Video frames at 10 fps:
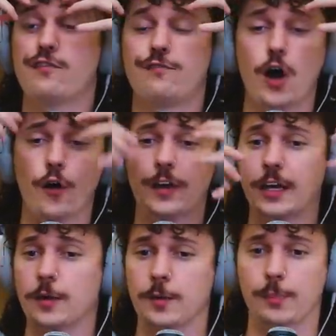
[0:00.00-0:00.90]

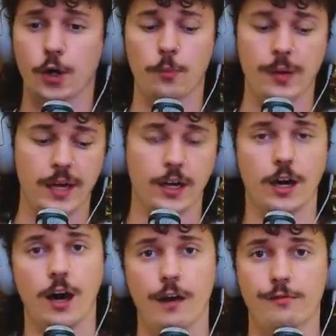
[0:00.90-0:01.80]
farting, burping,
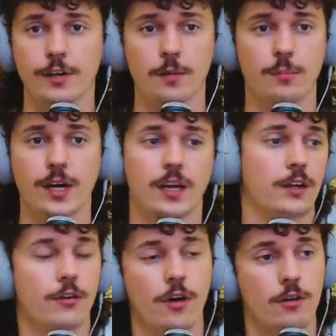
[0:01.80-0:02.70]
coughing,
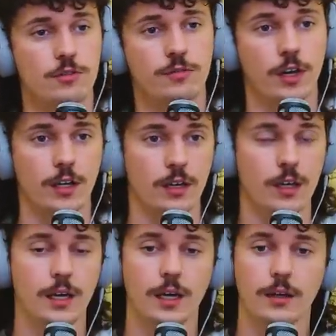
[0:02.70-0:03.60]
picking your nose,
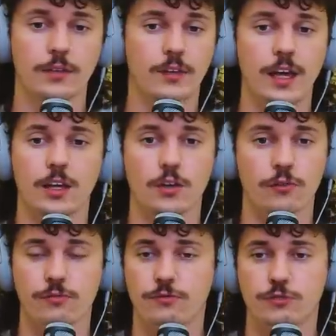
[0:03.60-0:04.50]
fucking taking
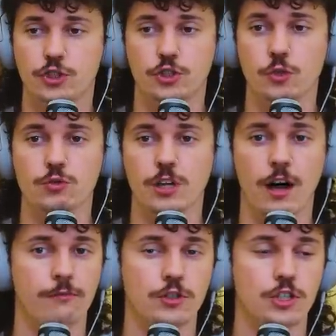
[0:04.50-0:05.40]
your shoes
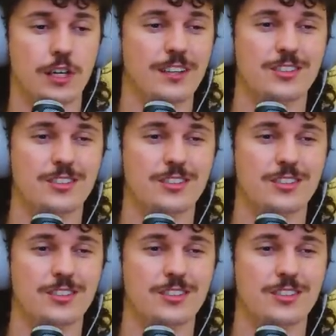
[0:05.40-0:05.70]
off and shit.